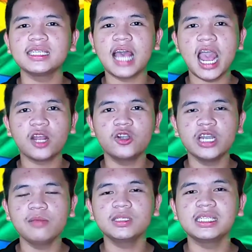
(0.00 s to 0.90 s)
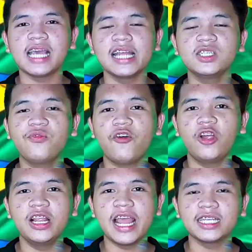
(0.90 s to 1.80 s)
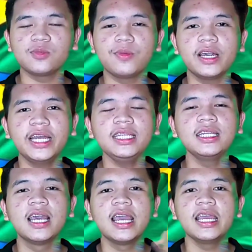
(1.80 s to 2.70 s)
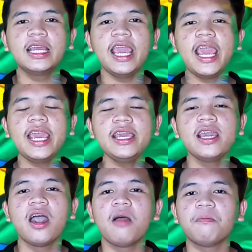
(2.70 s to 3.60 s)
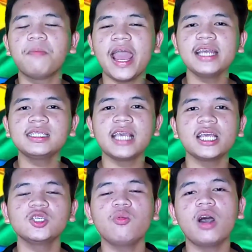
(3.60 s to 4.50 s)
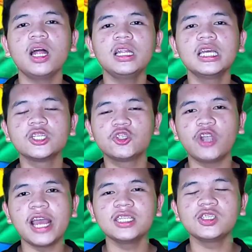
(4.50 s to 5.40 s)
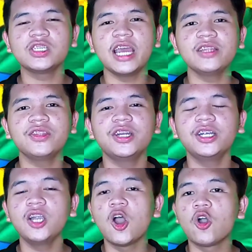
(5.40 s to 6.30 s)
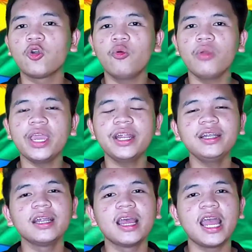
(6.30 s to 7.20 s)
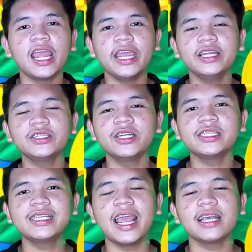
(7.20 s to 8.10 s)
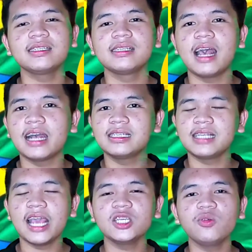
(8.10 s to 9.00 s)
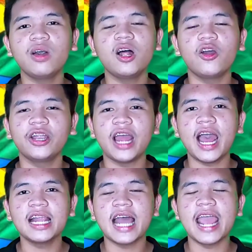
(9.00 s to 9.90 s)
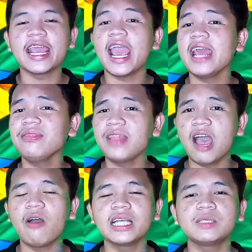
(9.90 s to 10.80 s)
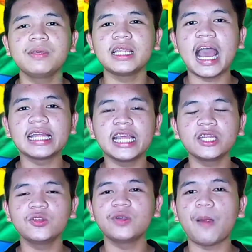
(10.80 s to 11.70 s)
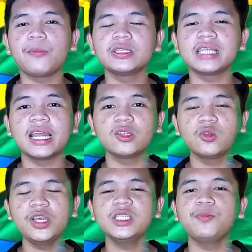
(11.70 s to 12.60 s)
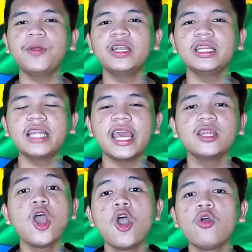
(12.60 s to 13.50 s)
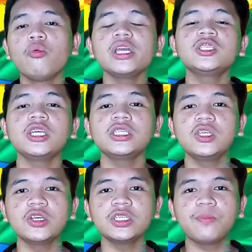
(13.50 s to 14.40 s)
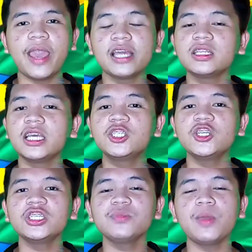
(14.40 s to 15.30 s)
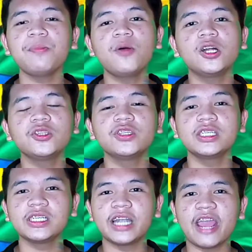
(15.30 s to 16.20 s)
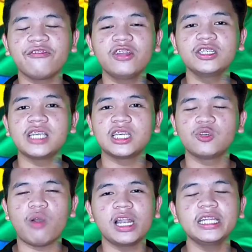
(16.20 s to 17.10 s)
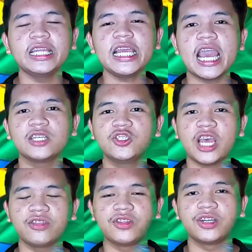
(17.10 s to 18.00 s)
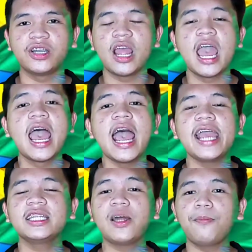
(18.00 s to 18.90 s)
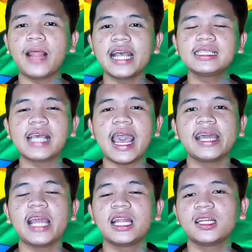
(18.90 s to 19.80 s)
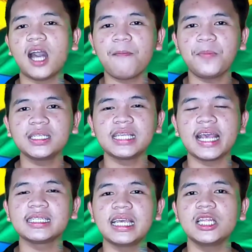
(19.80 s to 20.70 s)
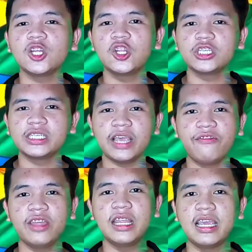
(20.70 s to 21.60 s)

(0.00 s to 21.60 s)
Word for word: acronym stands for lesbian, gay, bisexual, transgender, queer, intersex, asexual or ally, and now has been added to represent two-spirited, which is used by indigenous people to describe their sexuality and gender. And the plus sign encompasses inclusivity.